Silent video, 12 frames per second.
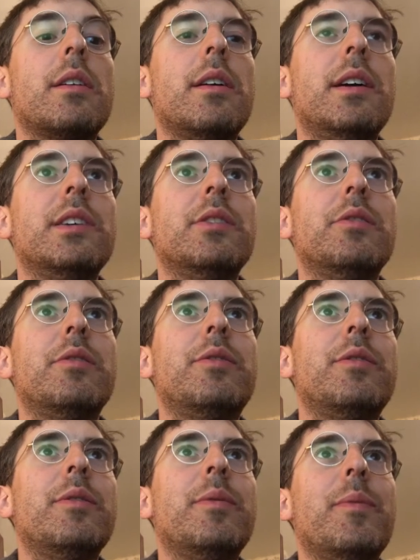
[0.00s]
kind
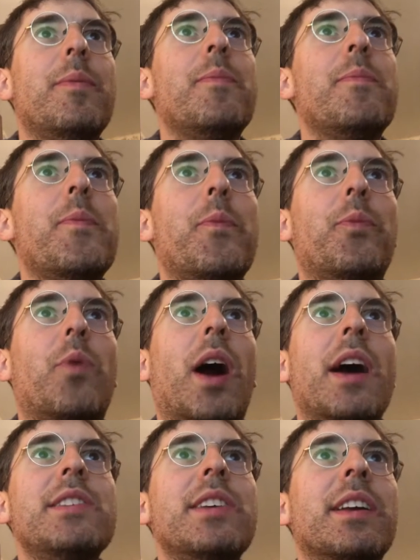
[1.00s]
of
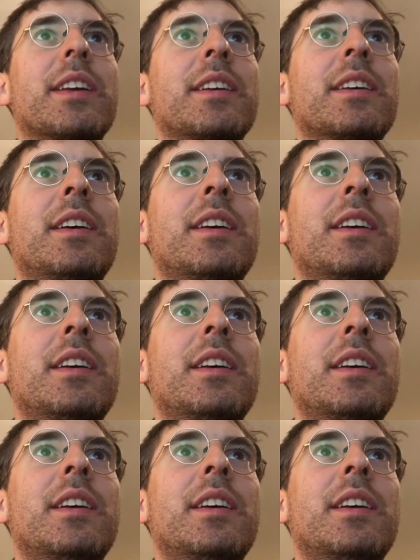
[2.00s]
writing